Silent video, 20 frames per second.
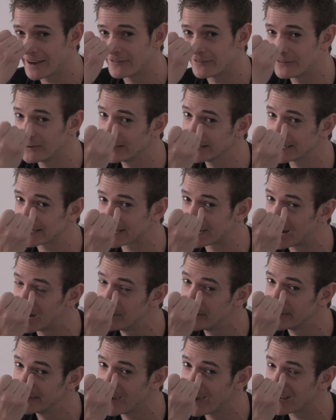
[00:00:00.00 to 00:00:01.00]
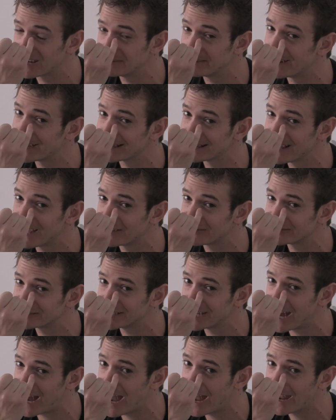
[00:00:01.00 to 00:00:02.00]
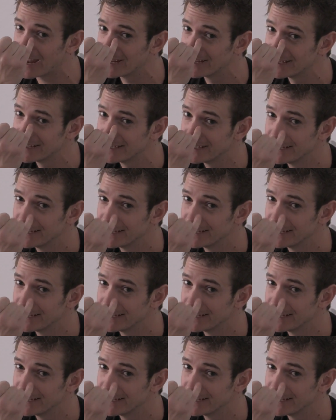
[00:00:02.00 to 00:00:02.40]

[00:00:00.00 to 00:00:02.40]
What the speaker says: I feel it coming out of my left eye.